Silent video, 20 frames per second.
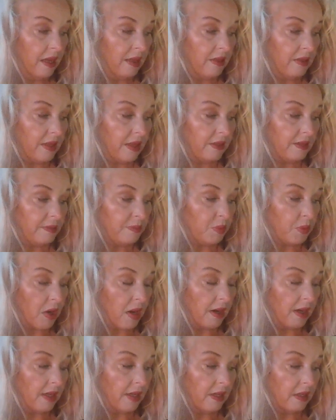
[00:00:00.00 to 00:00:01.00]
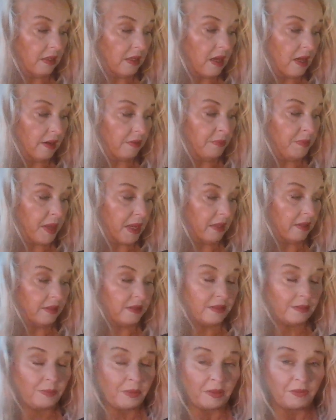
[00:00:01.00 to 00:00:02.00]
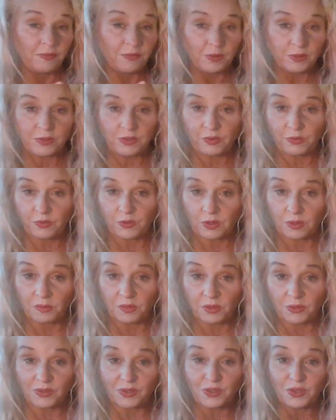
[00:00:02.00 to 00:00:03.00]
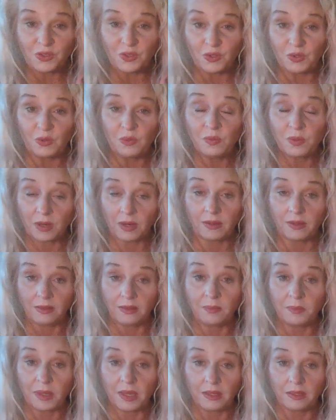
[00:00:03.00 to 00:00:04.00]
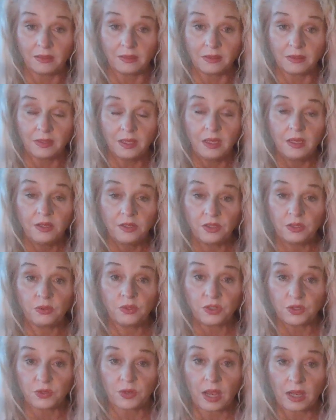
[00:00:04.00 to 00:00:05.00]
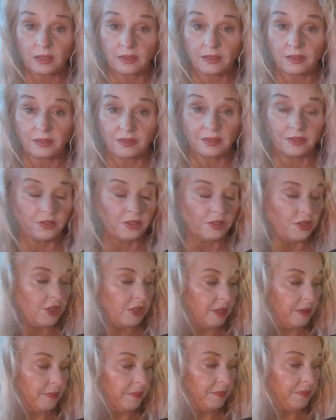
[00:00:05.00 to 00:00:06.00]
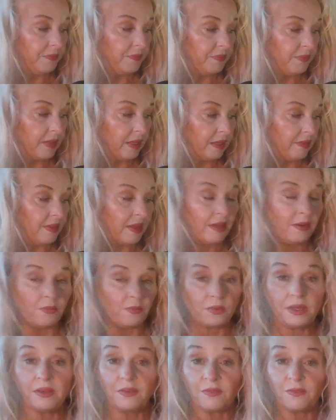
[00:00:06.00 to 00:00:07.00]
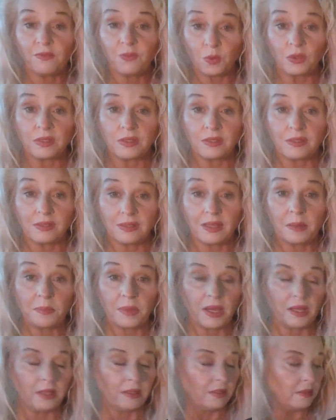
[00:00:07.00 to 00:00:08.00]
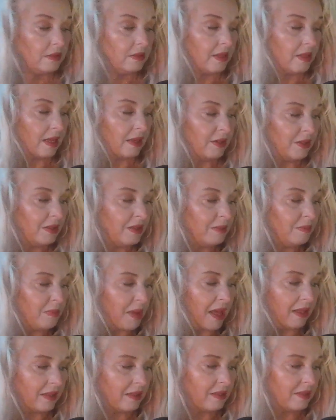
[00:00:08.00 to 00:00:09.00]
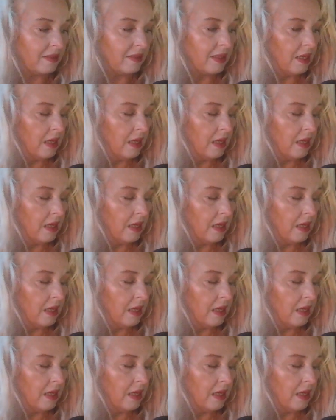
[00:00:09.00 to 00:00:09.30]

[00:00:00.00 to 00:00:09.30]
that's brought in a lot of balance. But first and foremost, you brought in the balance to attract this energy that reinforces that balance, that good balance.